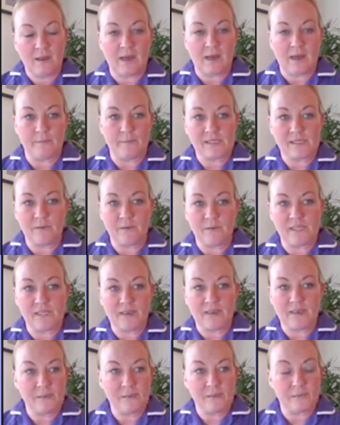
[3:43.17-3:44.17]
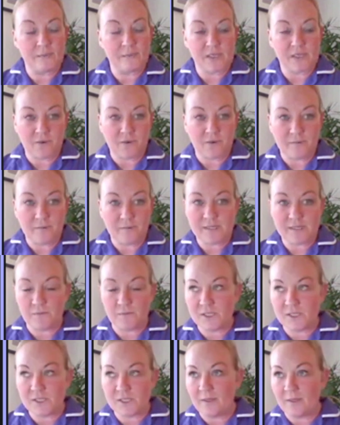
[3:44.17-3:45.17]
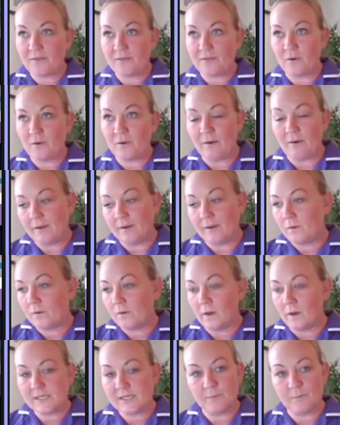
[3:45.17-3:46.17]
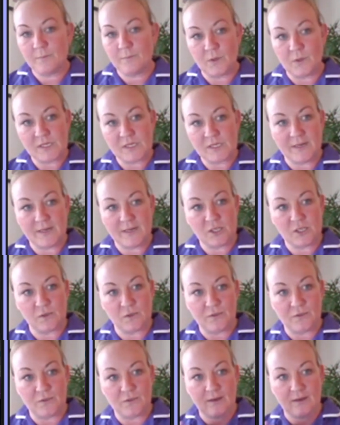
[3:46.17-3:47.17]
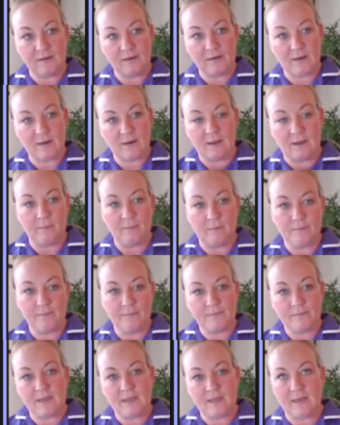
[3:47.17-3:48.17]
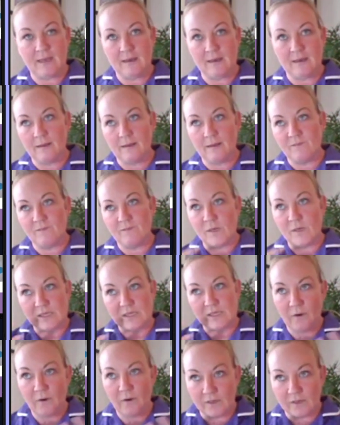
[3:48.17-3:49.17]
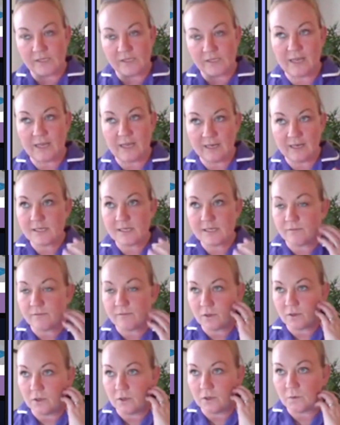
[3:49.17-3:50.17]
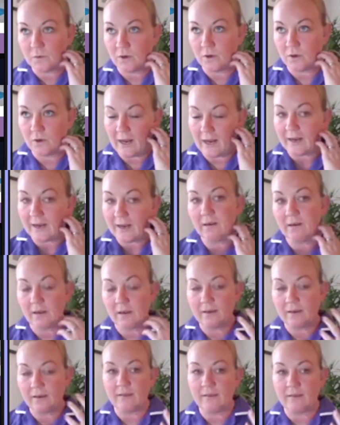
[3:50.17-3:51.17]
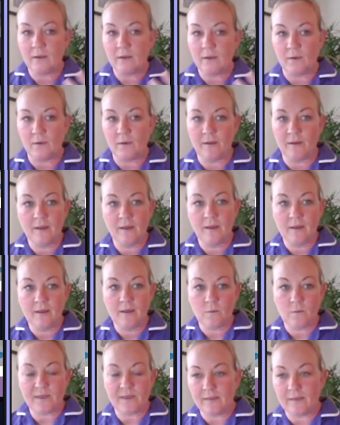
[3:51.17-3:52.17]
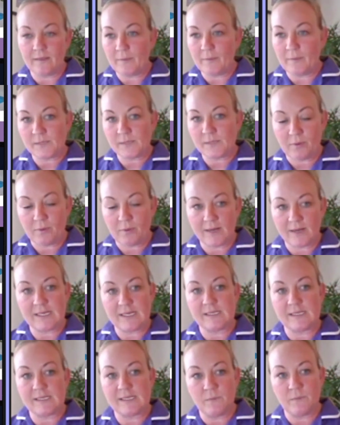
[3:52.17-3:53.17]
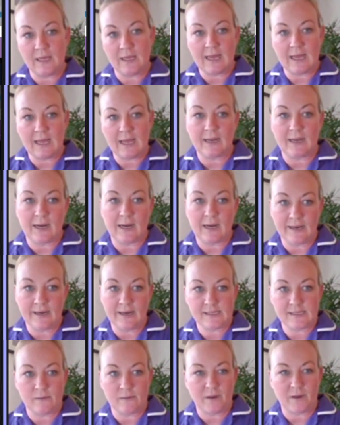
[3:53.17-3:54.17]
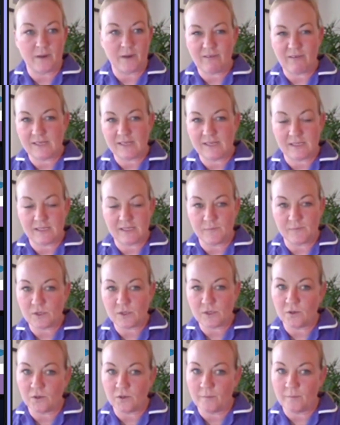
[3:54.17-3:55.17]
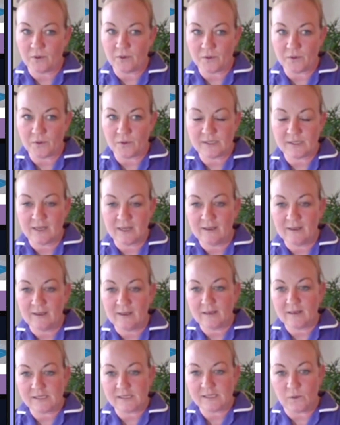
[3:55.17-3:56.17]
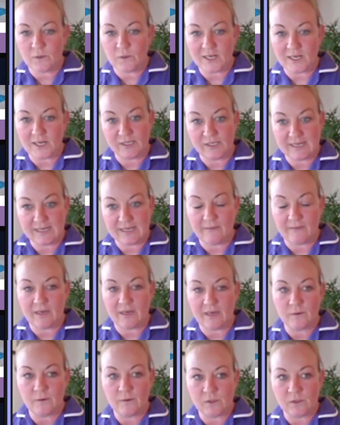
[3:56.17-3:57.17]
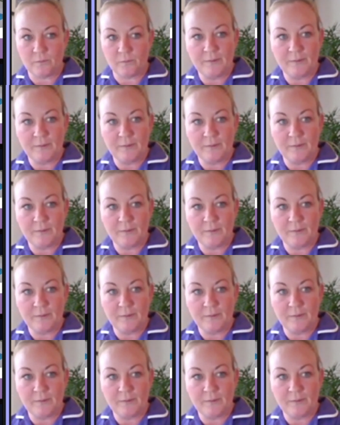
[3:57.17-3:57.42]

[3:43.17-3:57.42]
So we developed some scripts which went through our quality board to make sure that the voiceovers that I needed to record were all accurate and they were within the best practice and within guidelines, and we created some storyboards to actually set the videos up.